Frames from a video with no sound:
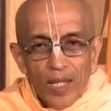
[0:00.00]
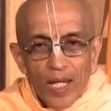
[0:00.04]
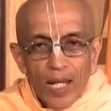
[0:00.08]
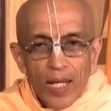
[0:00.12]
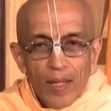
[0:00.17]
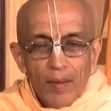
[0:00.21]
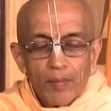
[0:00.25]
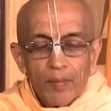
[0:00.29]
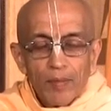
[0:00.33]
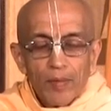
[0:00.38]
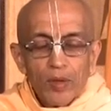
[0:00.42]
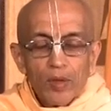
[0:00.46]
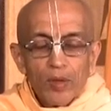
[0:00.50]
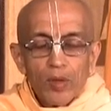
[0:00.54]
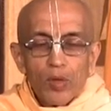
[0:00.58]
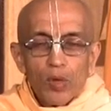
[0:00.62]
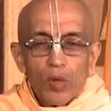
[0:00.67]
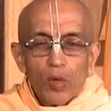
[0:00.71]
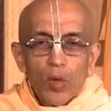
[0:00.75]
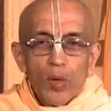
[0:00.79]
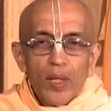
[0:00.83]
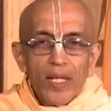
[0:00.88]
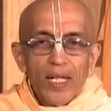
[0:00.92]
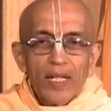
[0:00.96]
I'm
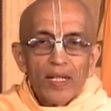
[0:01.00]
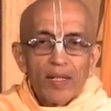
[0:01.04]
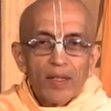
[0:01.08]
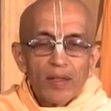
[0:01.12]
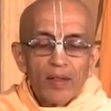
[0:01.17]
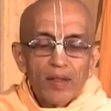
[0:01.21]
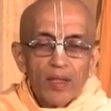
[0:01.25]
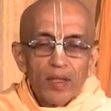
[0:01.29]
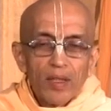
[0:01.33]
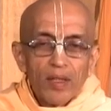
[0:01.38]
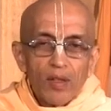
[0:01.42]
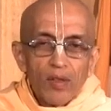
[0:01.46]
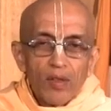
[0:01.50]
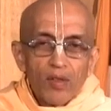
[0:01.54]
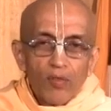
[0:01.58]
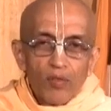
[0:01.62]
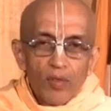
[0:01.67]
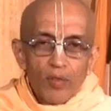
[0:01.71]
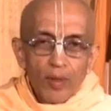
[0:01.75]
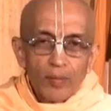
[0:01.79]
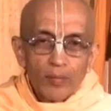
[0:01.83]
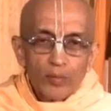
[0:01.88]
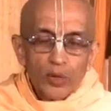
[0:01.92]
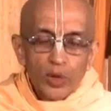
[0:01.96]
growing
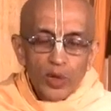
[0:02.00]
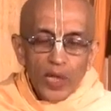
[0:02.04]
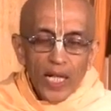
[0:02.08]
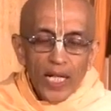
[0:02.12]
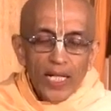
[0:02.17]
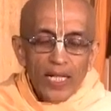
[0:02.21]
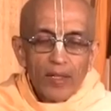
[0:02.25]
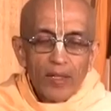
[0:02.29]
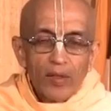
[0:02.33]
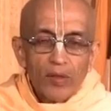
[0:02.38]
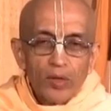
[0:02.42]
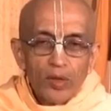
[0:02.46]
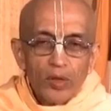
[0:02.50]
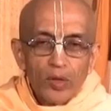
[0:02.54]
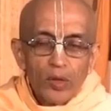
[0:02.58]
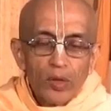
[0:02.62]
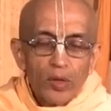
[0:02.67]
from childhood